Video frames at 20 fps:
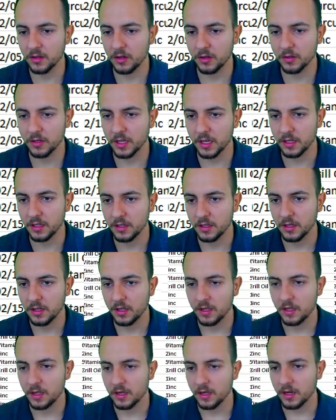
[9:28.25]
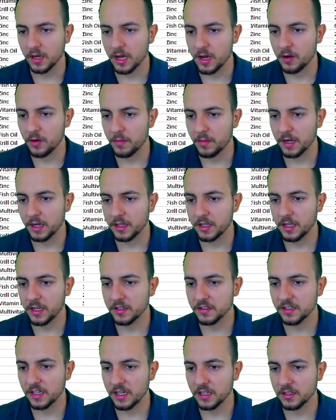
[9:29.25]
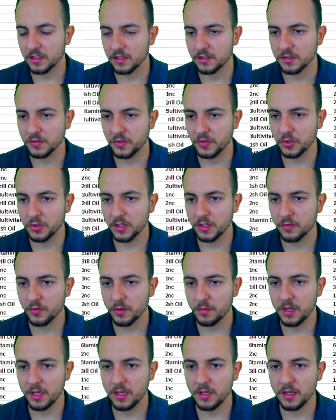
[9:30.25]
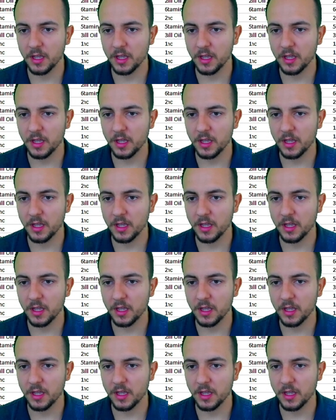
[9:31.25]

Okay, now my data set is filtered for me.